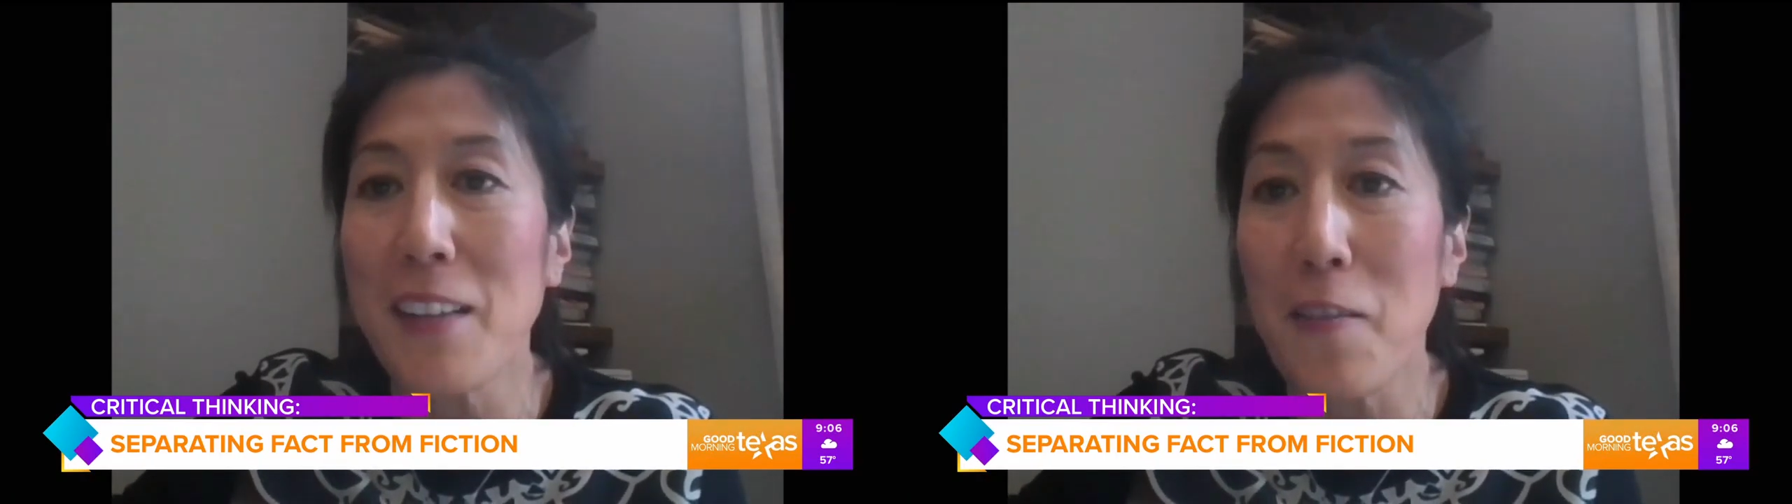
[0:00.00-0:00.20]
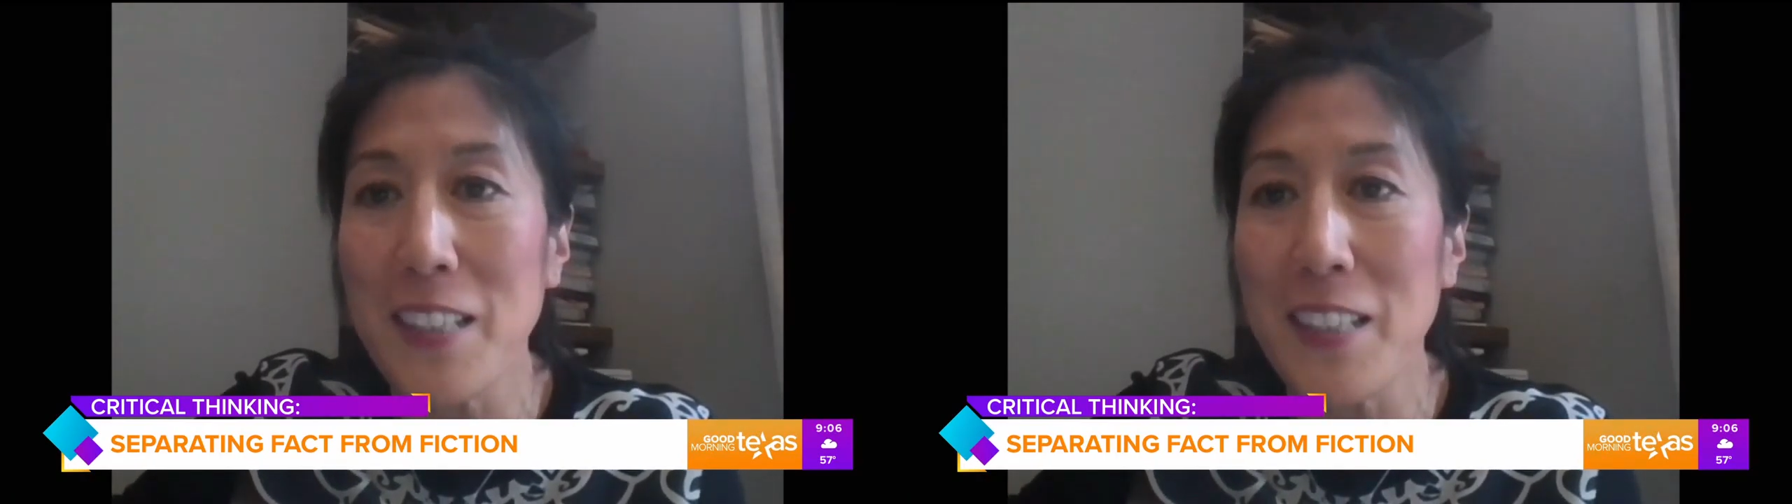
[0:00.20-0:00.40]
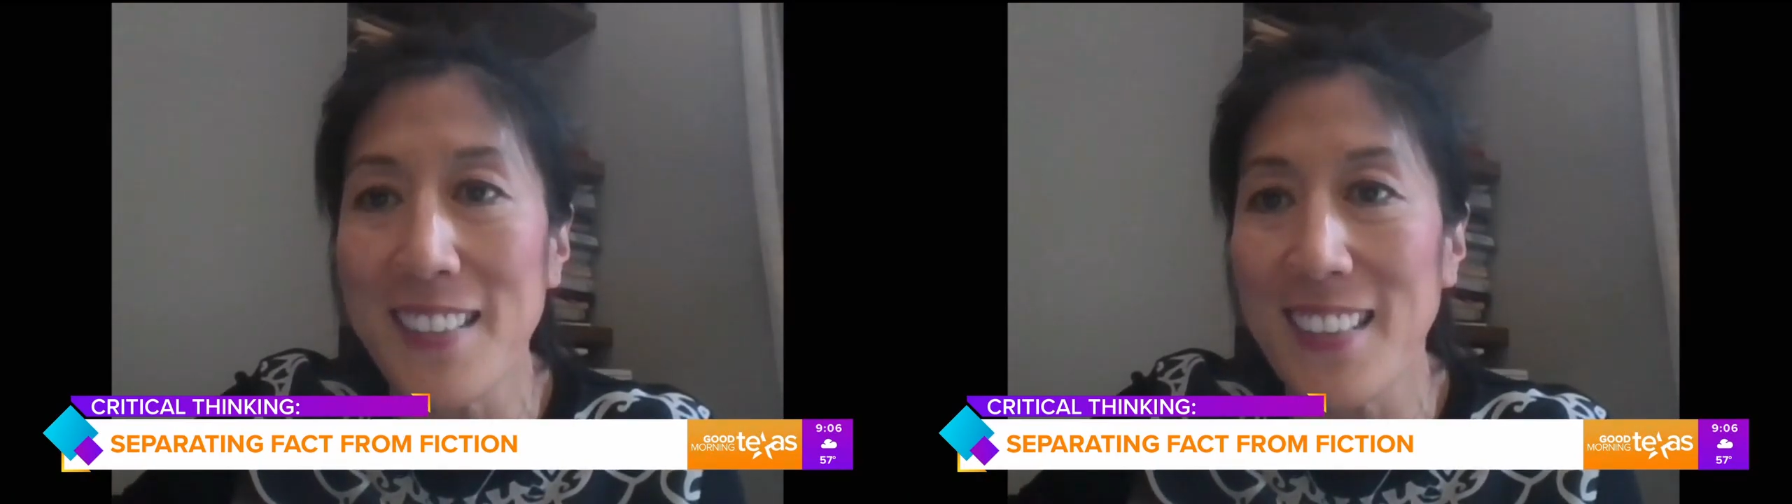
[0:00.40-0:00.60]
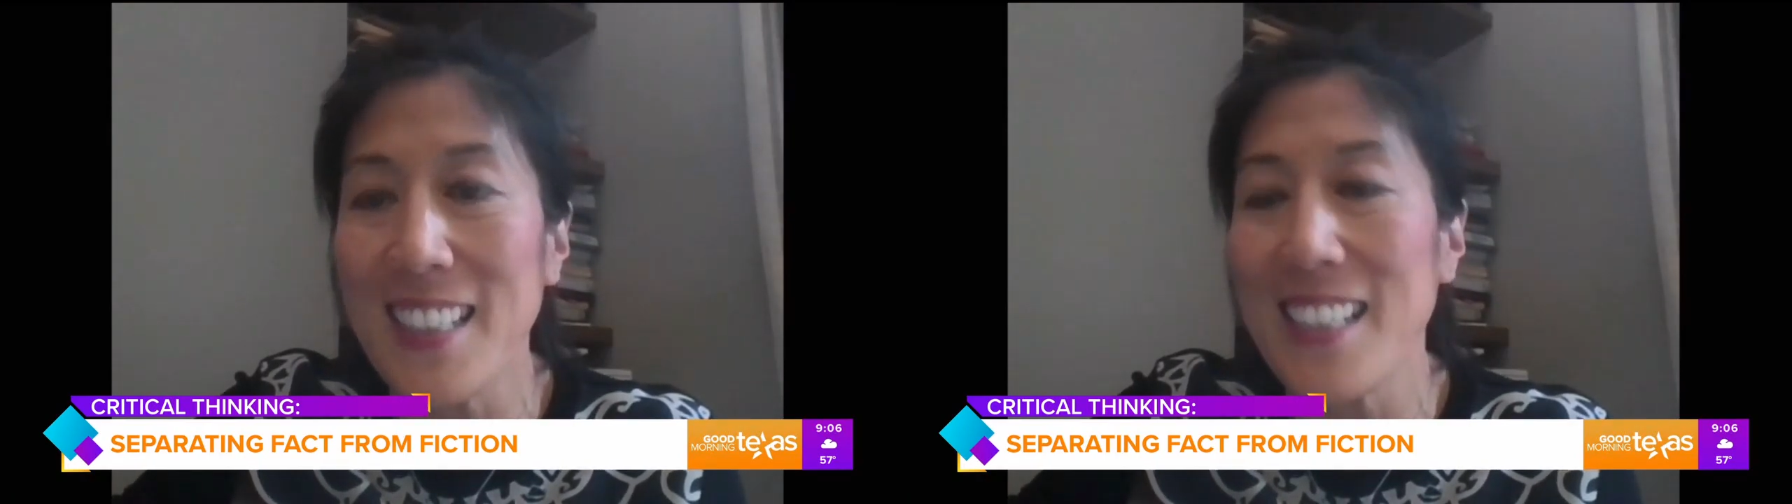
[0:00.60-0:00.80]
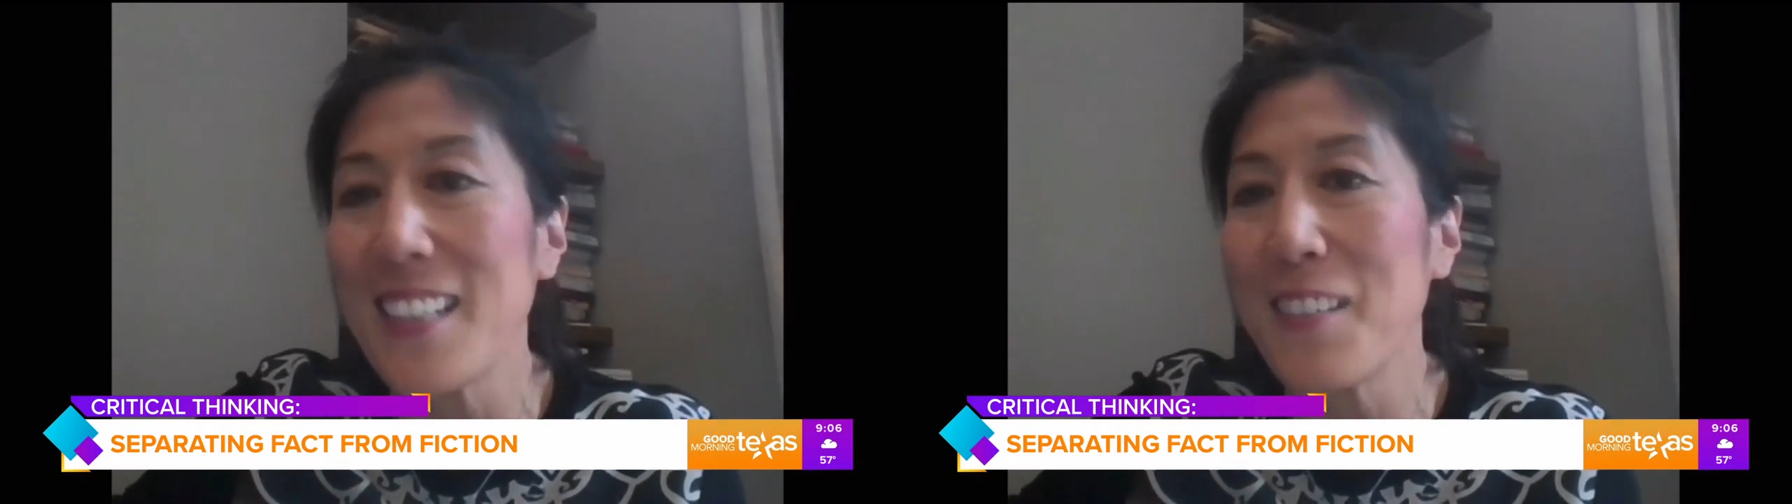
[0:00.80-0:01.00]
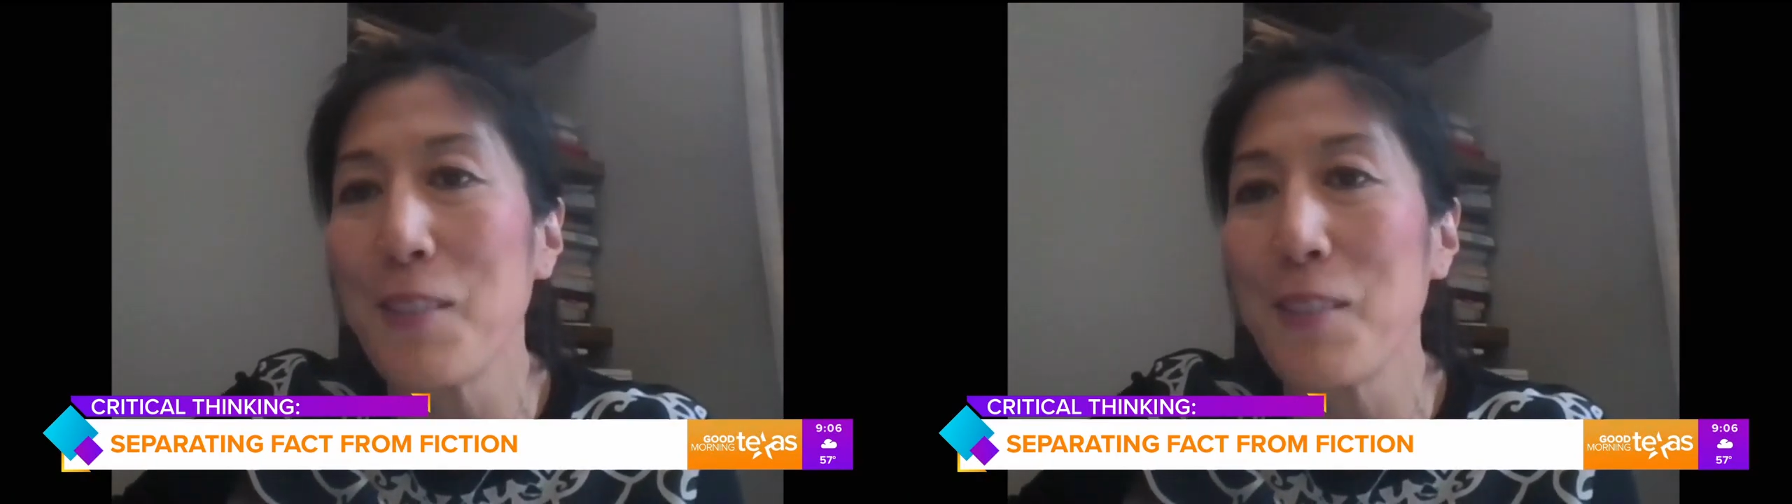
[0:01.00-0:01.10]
obviously,